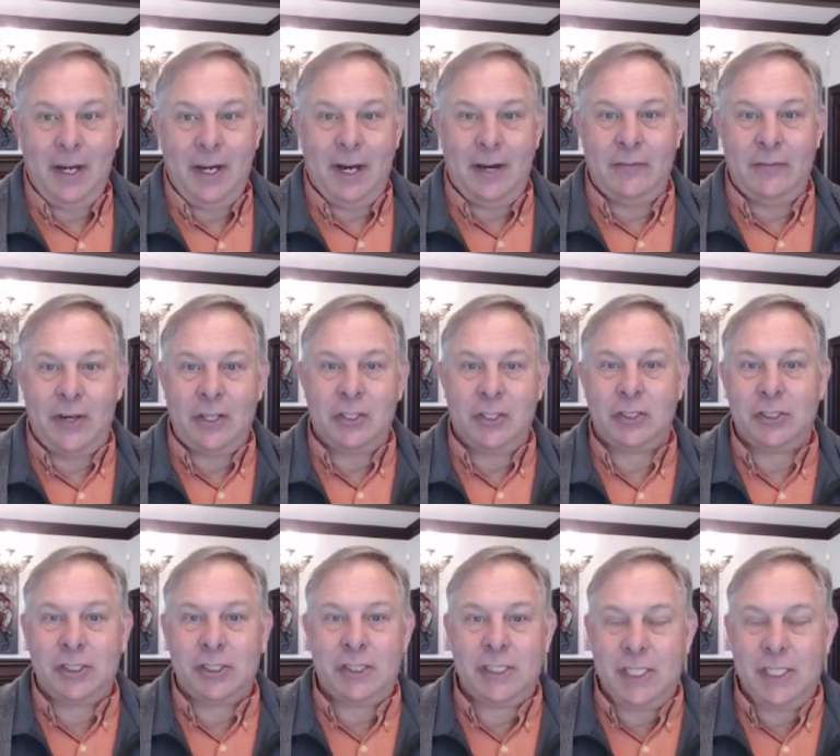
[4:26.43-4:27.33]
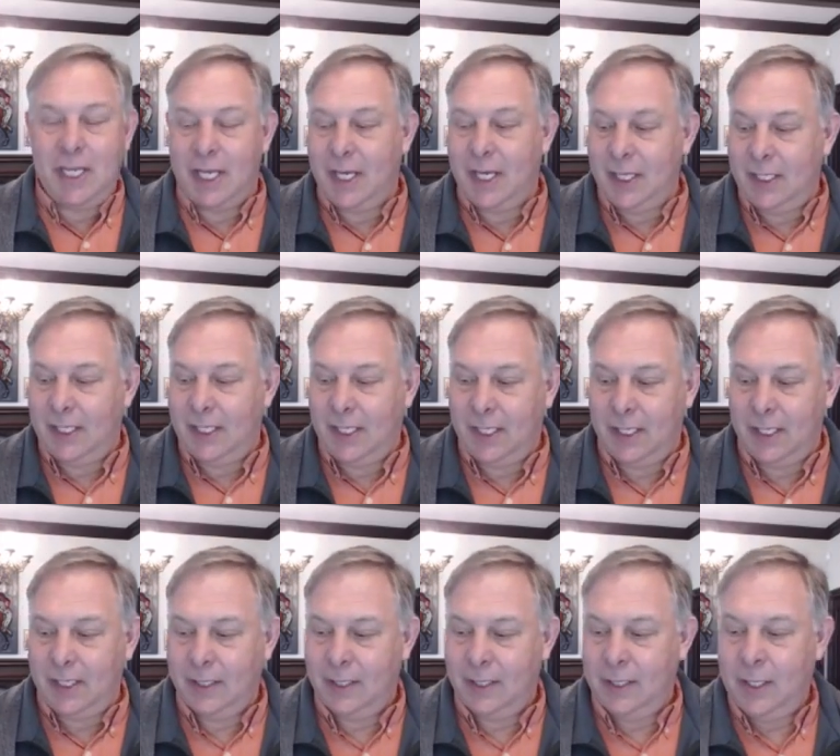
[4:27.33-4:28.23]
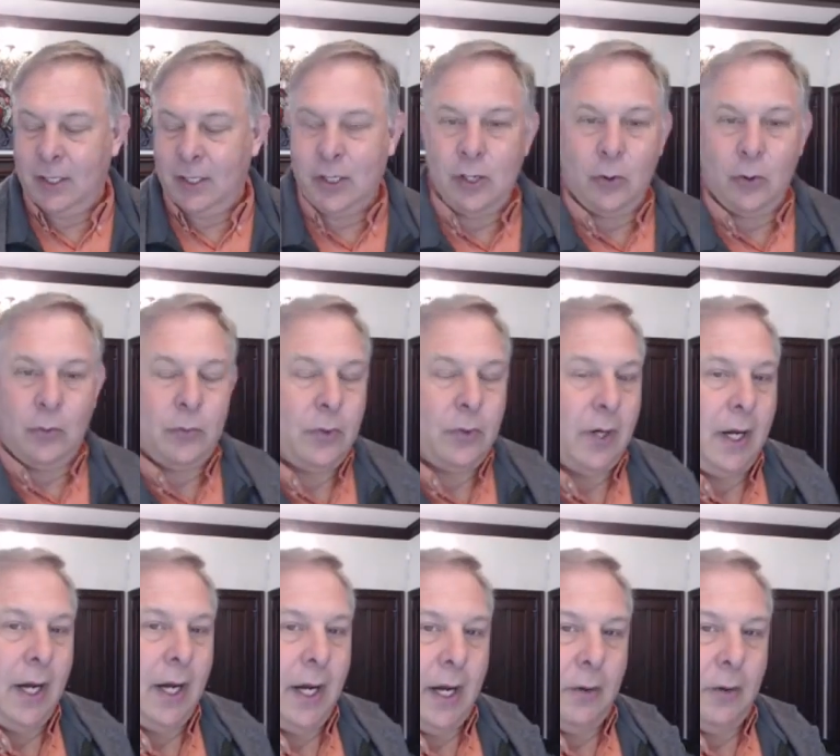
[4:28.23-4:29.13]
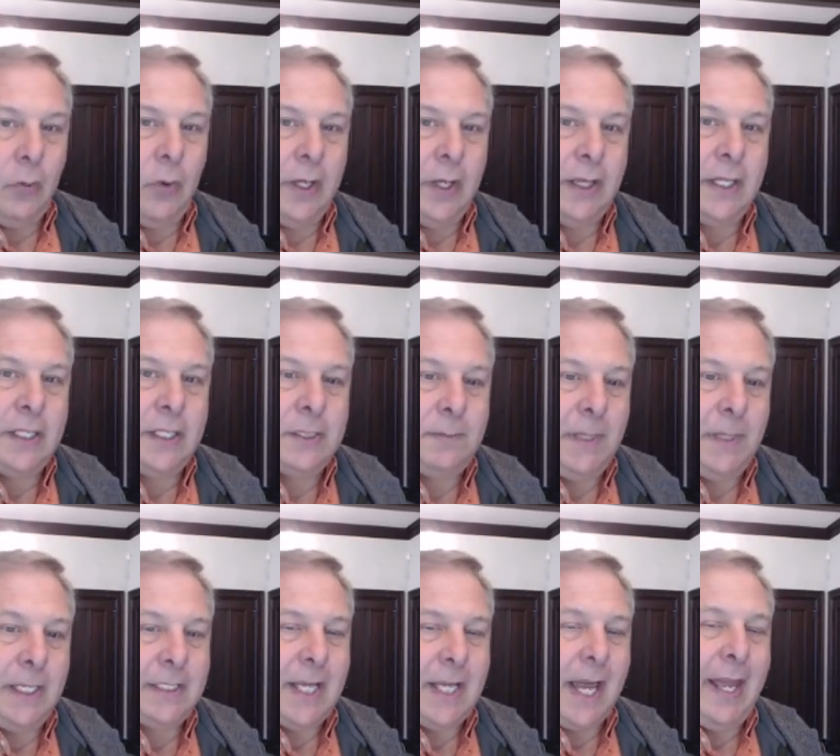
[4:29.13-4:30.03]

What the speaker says: of understanding, what this means.